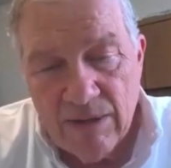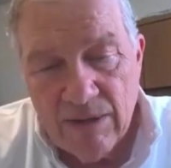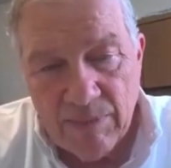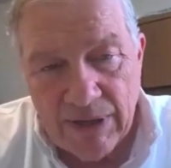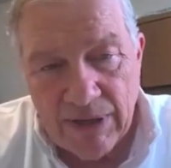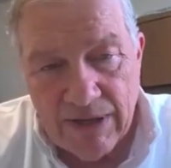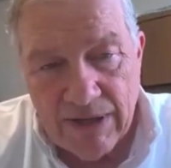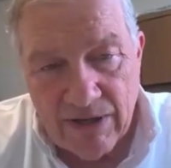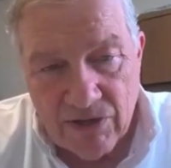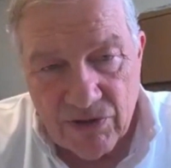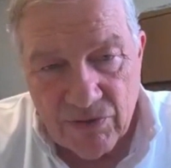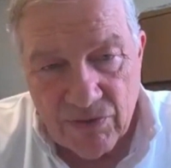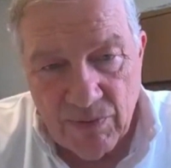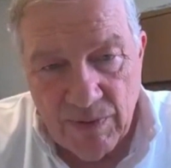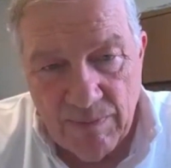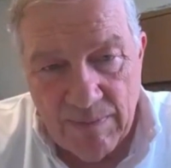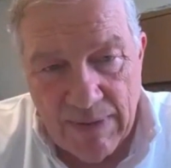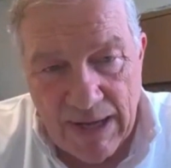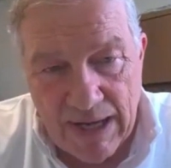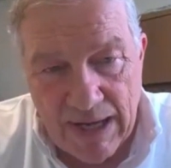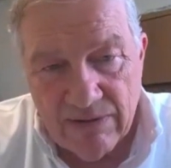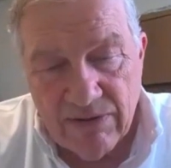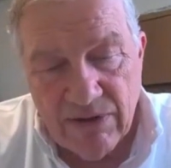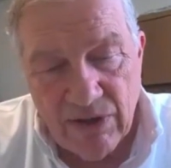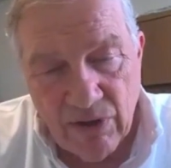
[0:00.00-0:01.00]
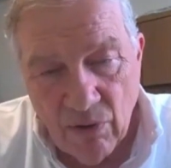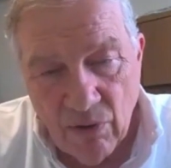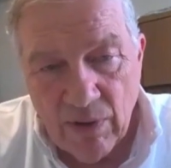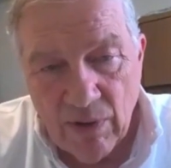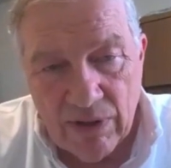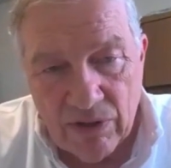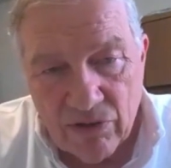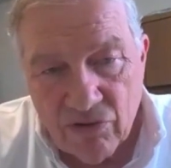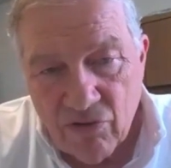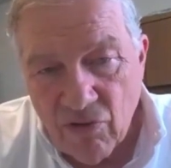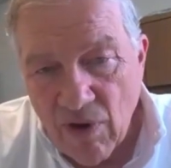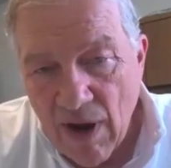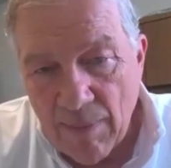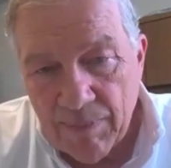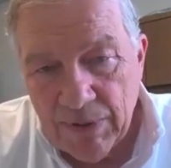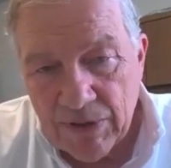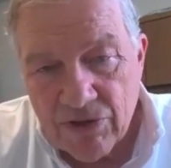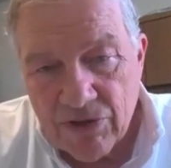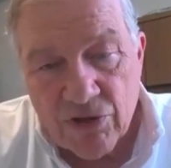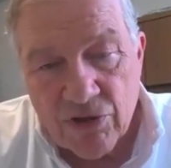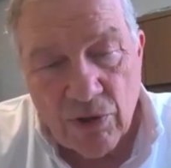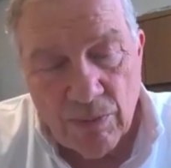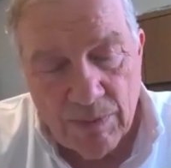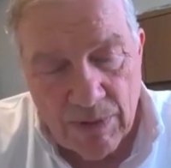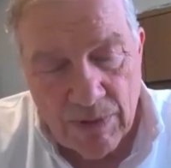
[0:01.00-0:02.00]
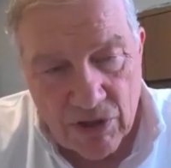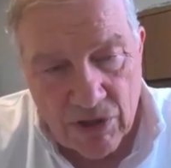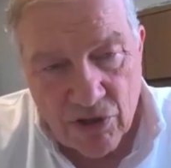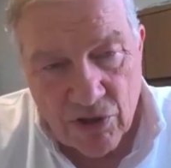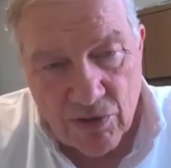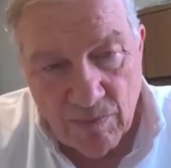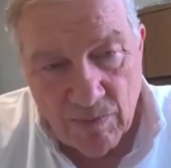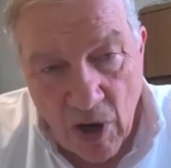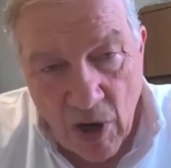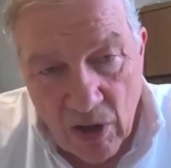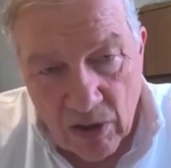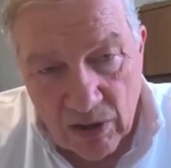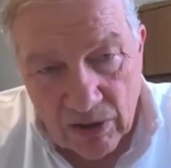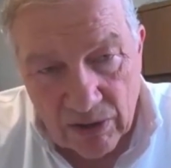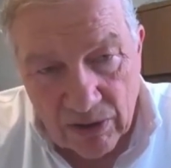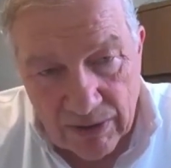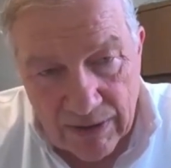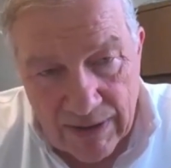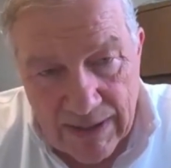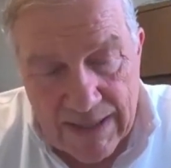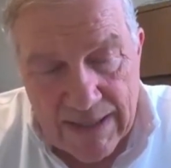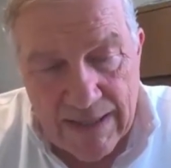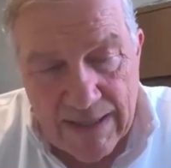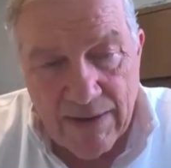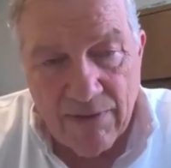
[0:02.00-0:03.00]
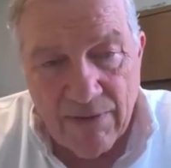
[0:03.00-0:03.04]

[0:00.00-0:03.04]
because we make the oil droplets so much smaller